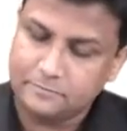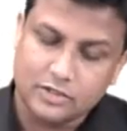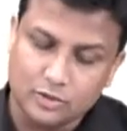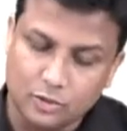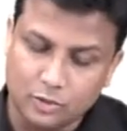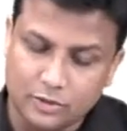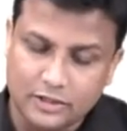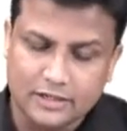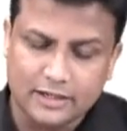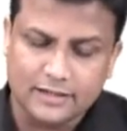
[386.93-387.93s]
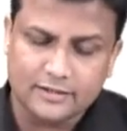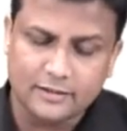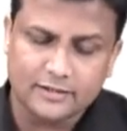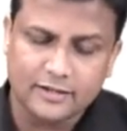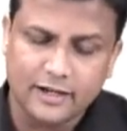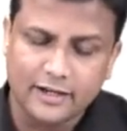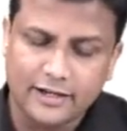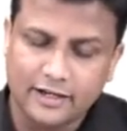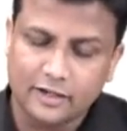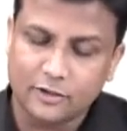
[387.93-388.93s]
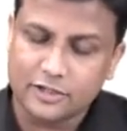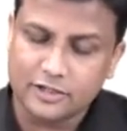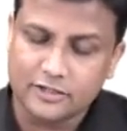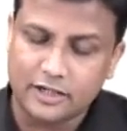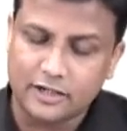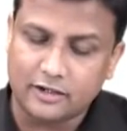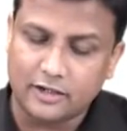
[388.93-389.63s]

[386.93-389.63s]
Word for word: So, these are like certain direct questions that